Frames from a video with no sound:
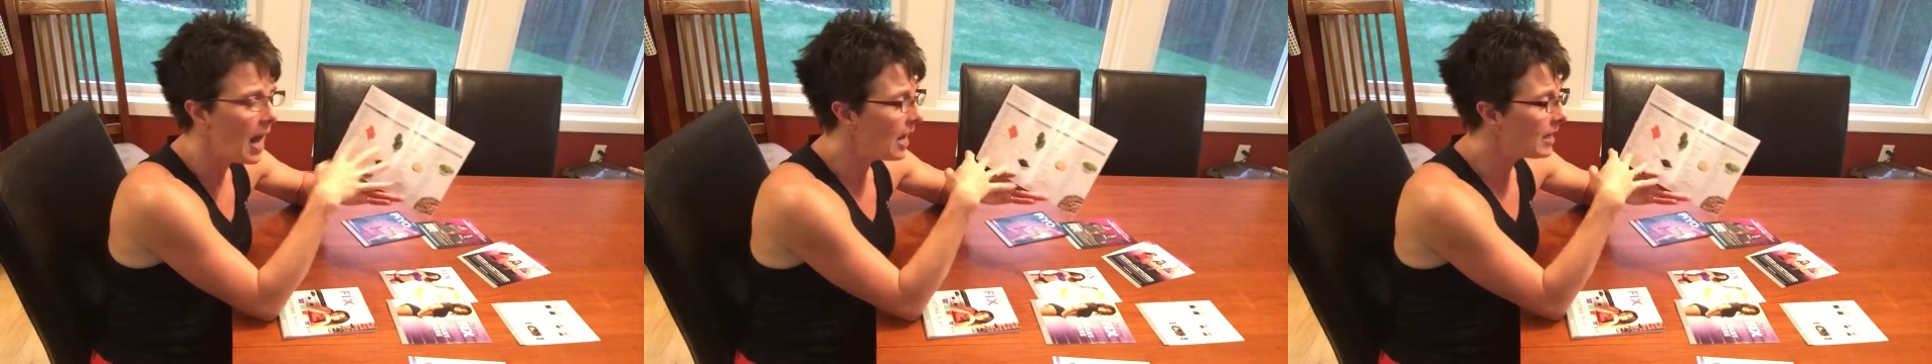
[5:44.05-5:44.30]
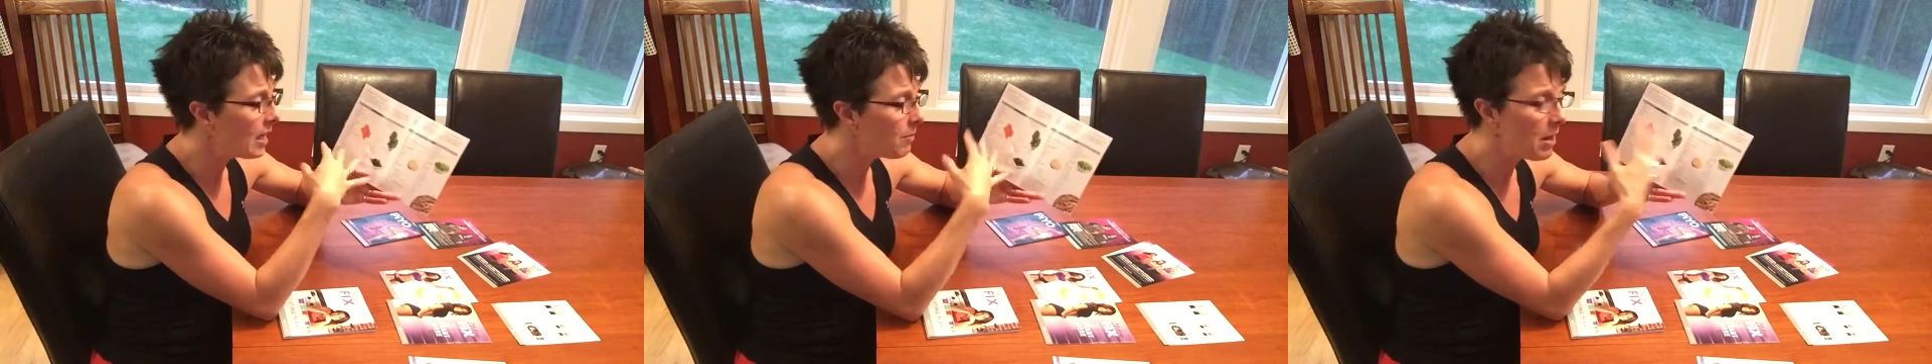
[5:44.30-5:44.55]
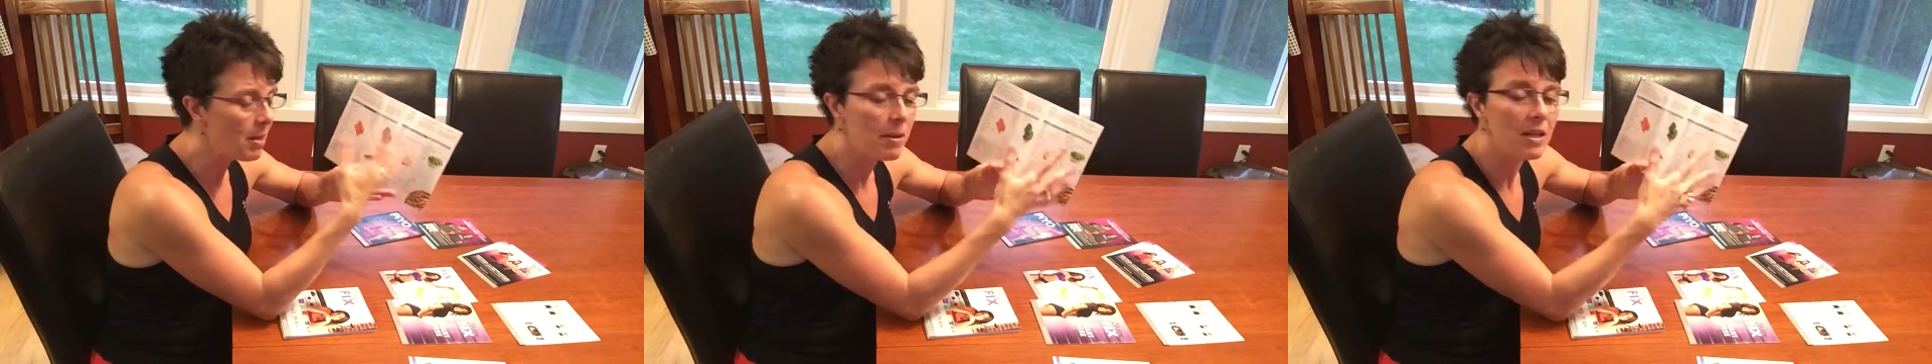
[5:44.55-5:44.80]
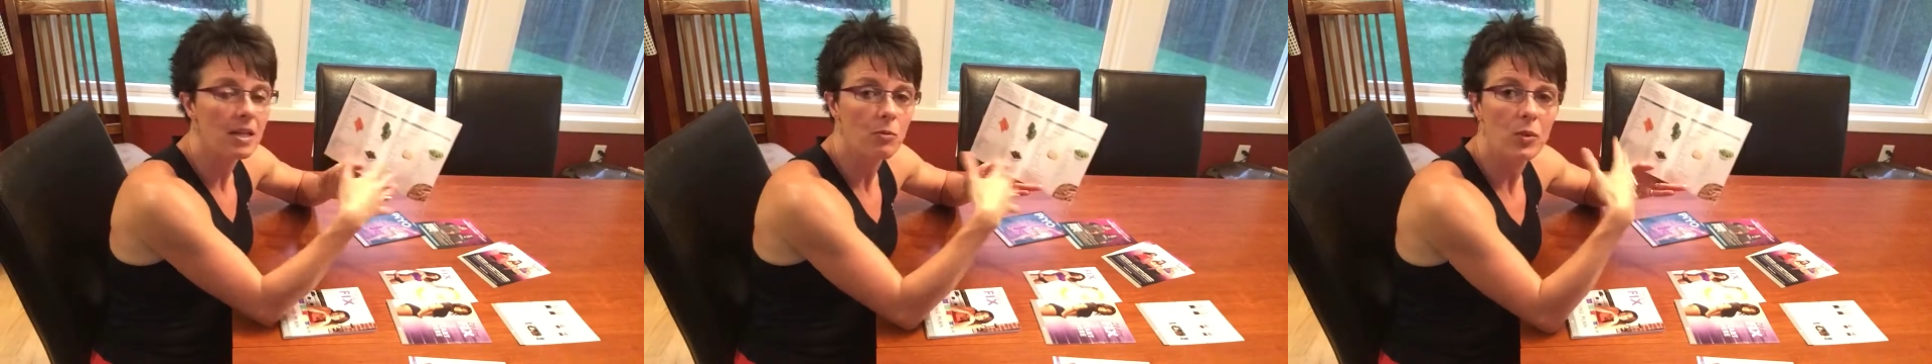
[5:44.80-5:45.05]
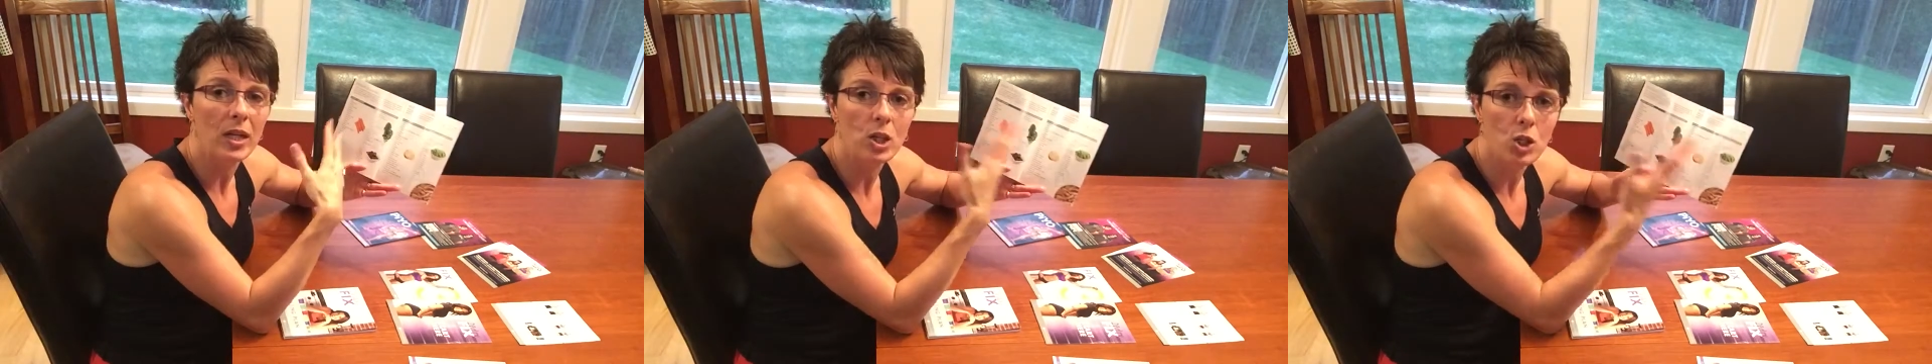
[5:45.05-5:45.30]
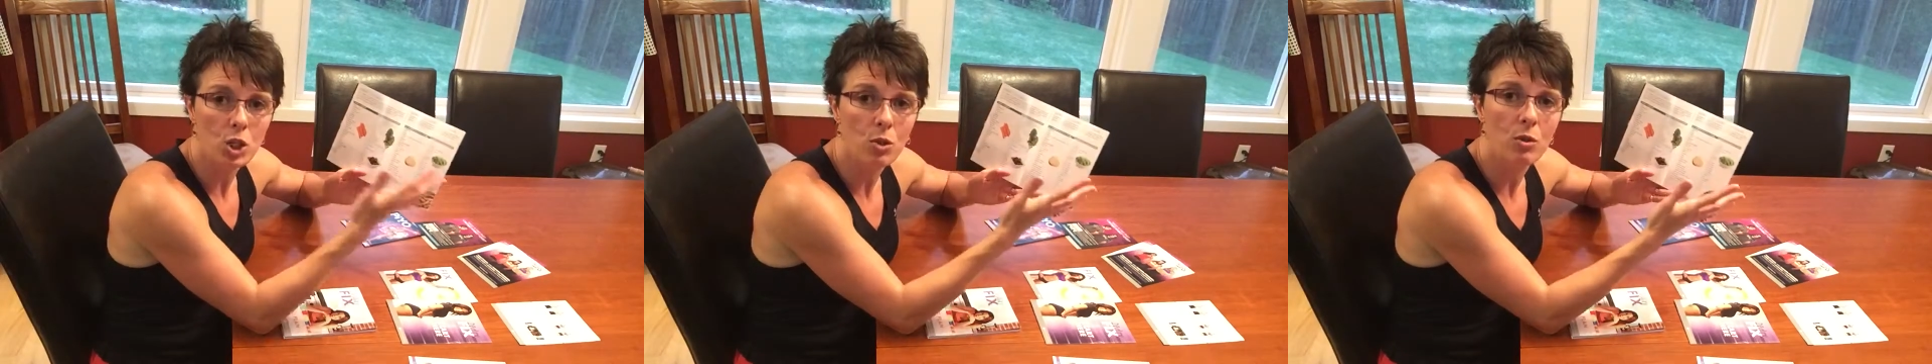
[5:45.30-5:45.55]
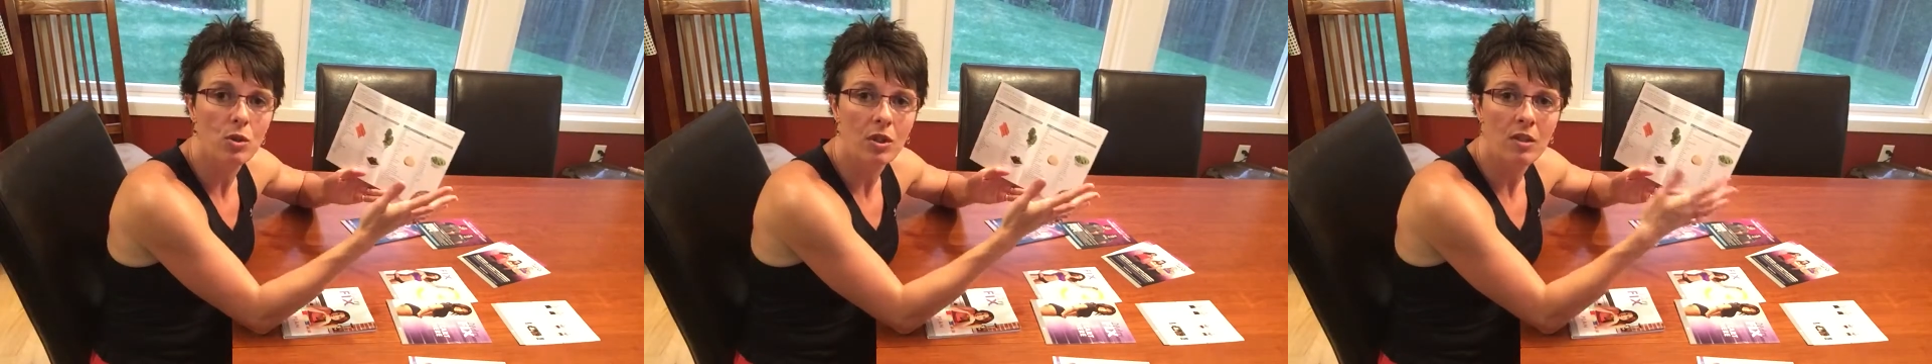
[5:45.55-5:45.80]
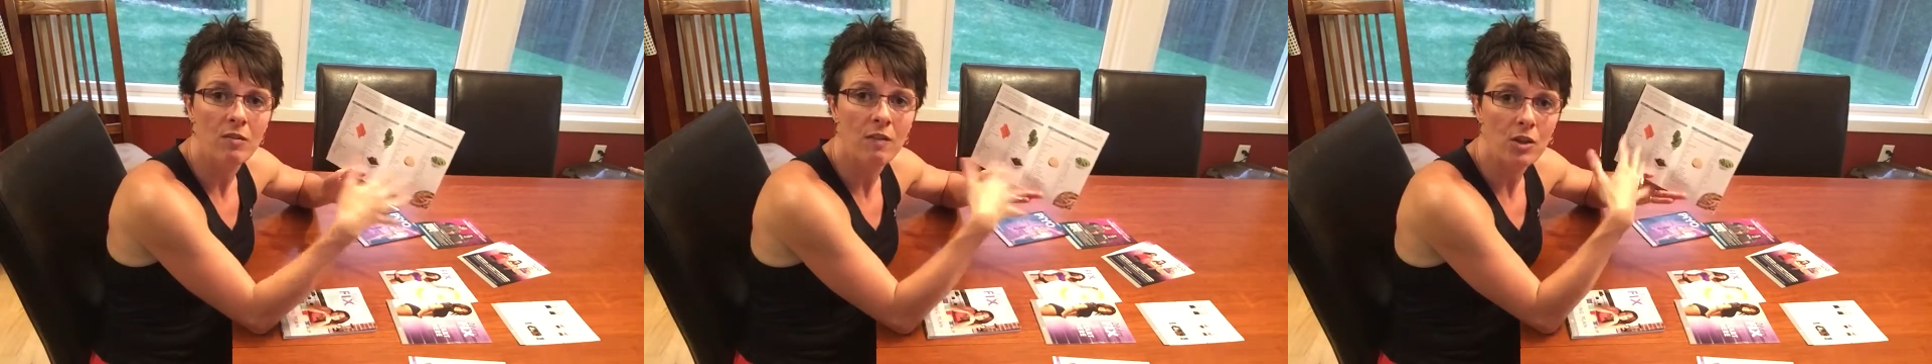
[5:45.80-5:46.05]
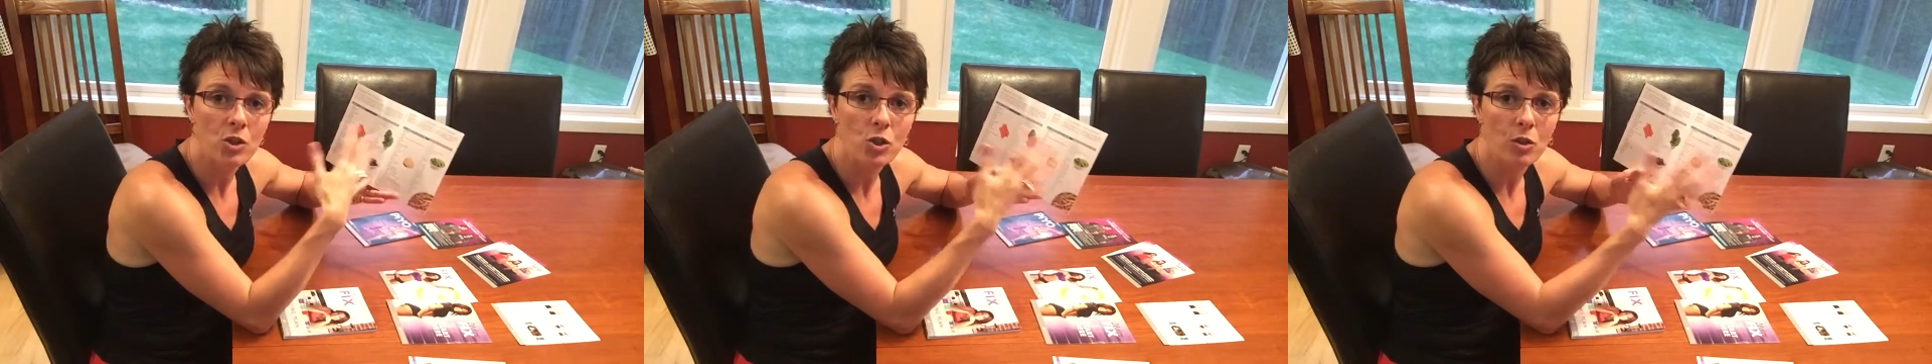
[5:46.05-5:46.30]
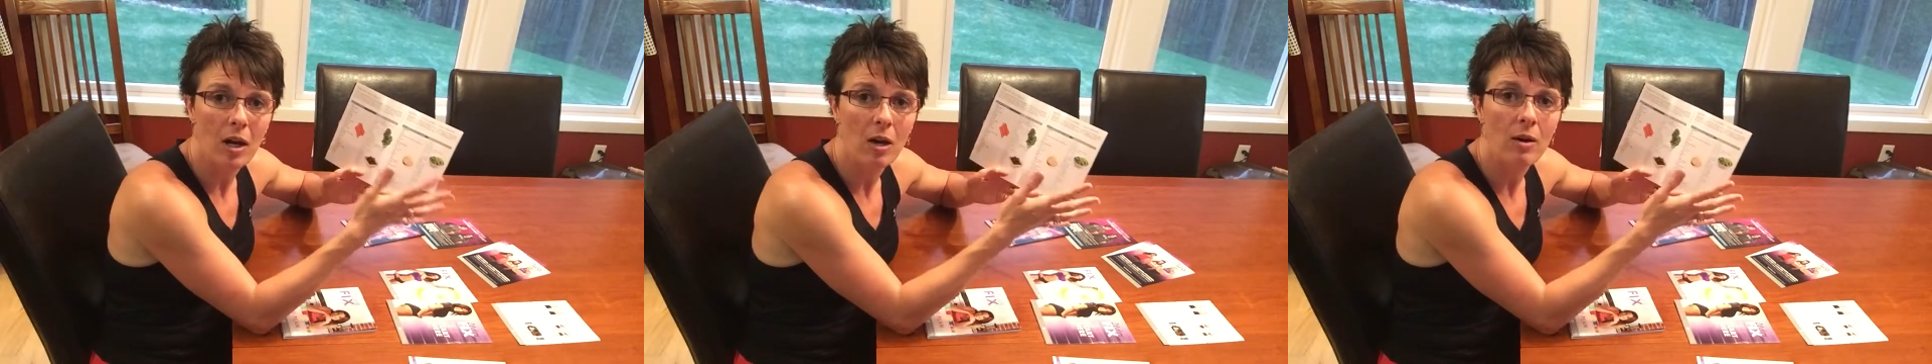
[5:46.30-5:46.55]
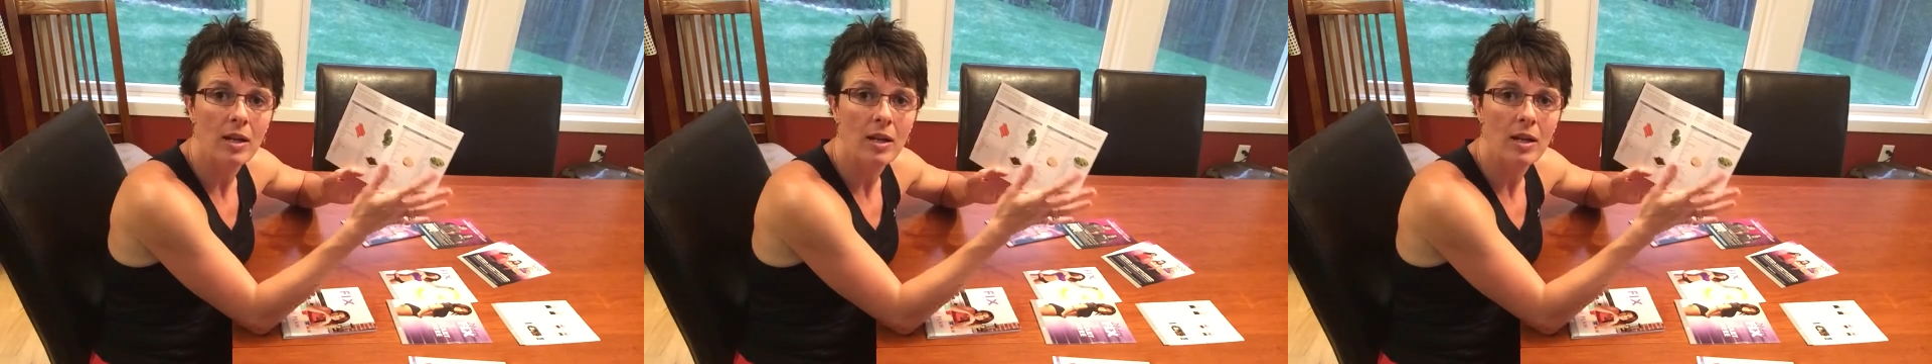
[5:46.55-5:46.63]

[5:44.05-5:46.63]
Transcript: And then maybe week 2 you can venture out